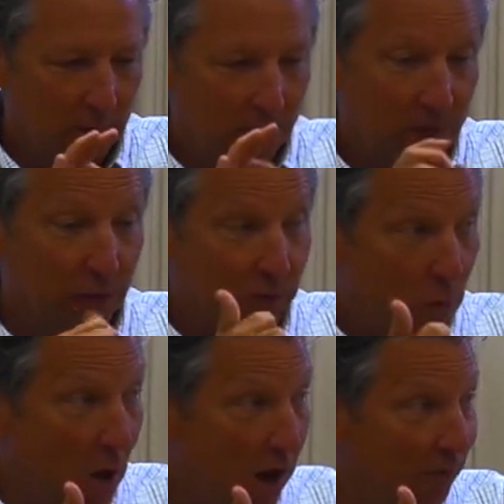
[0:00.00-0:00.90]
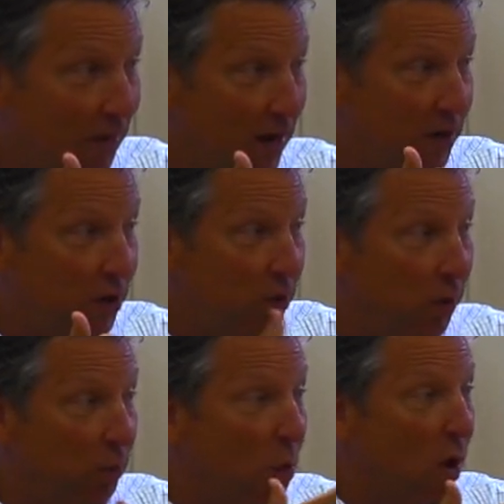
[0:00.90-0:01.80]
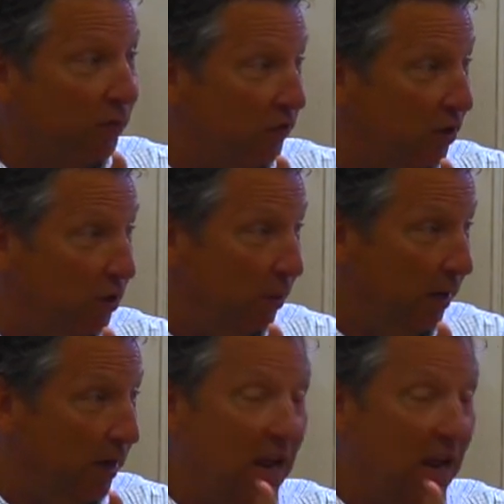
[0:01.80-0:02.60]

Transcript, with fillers: feels qualified to do it, wants to do it.